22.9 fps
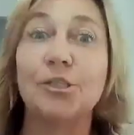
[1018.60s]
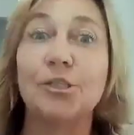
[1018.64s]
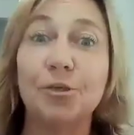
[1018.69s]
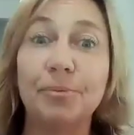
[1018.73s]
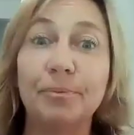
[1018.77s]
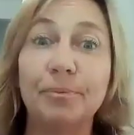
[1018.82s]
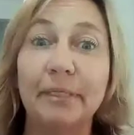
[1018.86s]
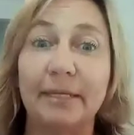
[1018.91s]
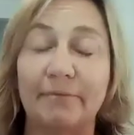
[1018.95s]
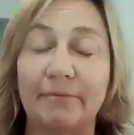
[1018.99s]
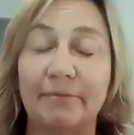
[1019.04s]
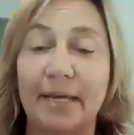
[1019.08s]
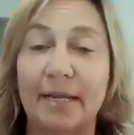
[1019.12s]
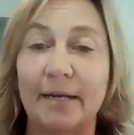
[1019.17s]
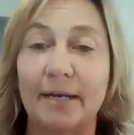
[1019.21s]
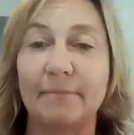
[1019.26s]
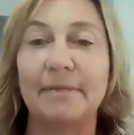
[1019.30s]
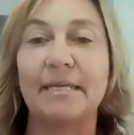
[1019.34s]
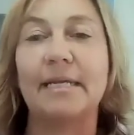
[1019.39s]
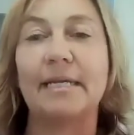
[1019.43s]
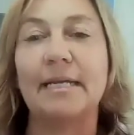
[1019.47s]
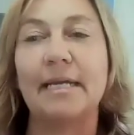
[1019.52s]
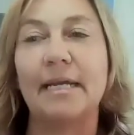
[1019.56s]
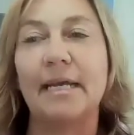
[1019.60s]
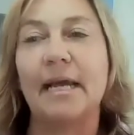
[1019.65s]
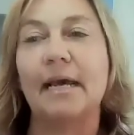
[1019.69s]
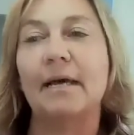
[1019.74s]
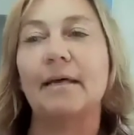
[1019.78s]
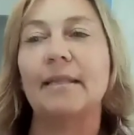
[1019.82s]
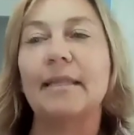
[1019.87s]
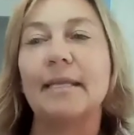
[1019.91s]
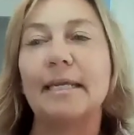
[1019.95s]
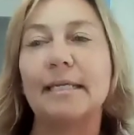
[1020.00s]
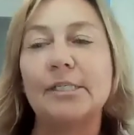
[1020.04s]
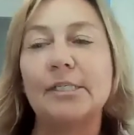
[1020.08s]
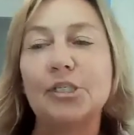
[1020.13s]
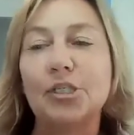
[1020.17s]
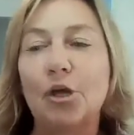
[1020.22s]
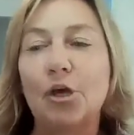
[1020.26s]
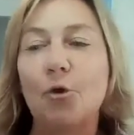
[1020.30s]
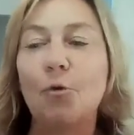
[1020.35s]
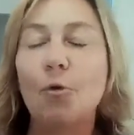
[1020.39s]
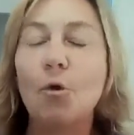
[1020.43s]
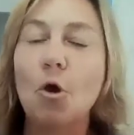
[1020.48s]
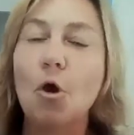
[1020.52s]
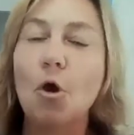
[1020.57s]
do believe that I'm eating healthy.
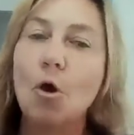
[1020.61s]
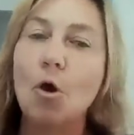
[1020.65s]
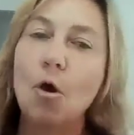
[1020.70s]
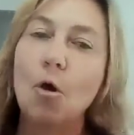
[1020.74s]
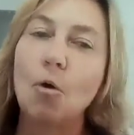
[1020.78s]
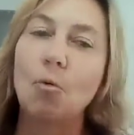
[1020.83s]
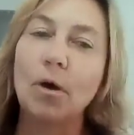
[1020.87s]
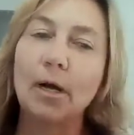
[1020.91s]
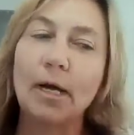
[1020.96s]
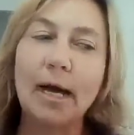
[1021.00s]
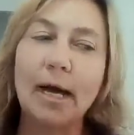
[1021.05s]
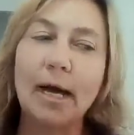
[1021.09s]
So what